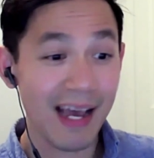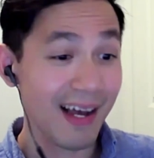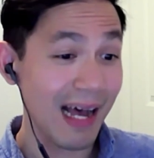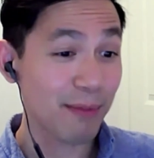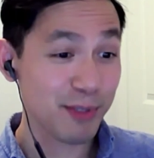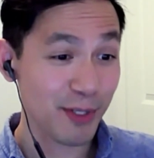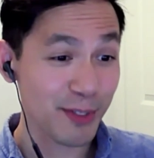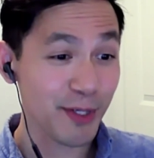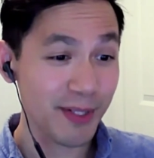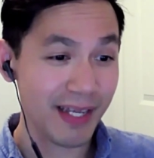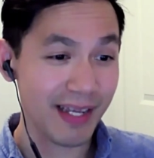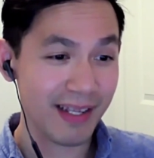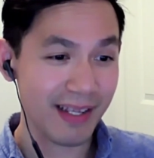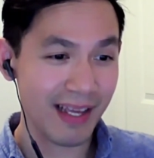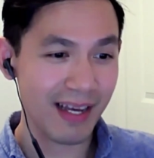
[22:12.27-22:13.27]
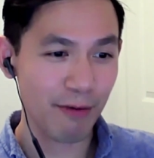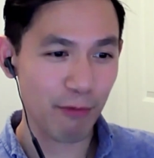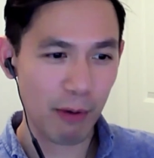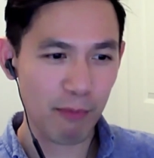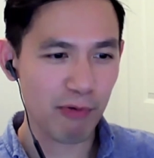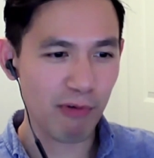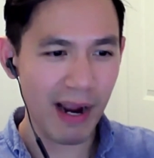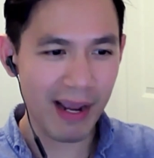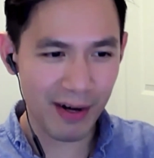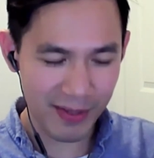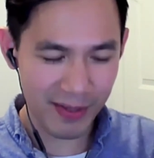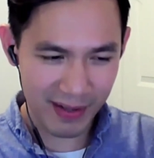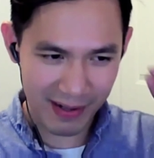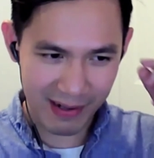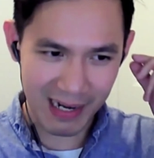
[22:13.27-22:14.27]
absolutely. Yeah, we ride on
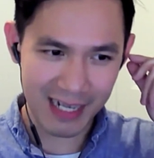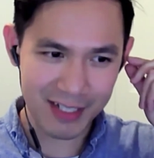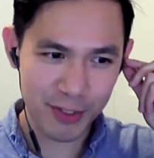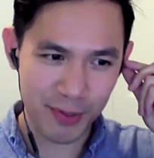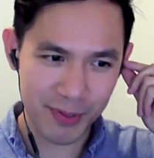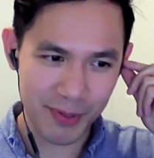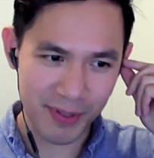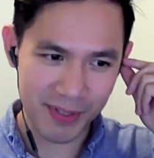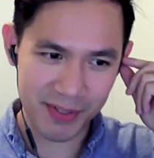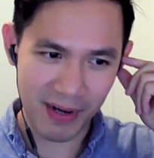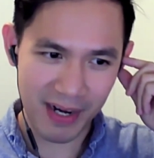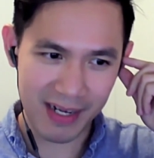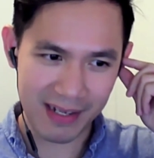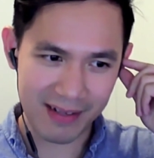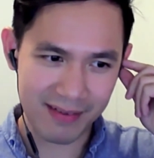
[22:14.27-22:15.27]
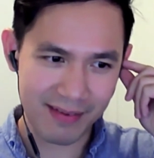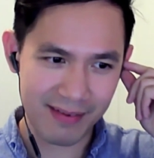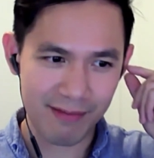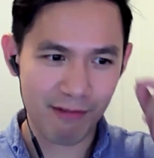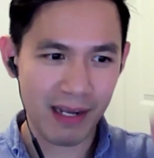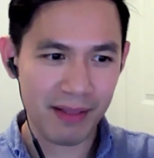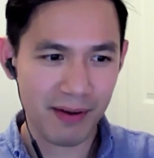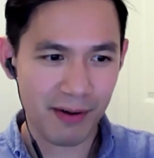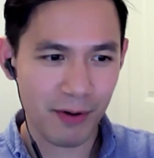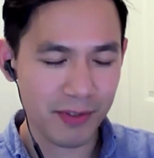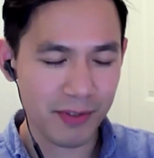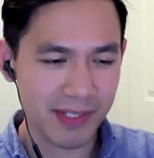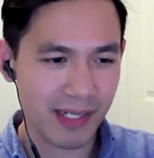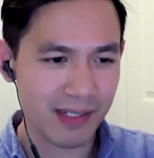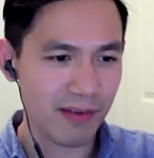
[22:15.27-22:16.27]
their shoulders, right, and ride their
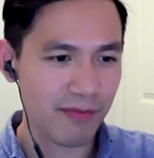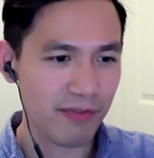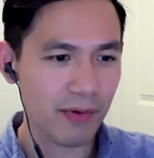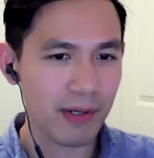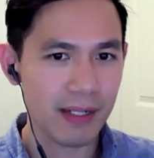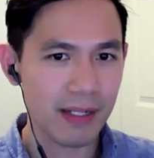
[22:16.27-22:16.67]
coattails, if you will.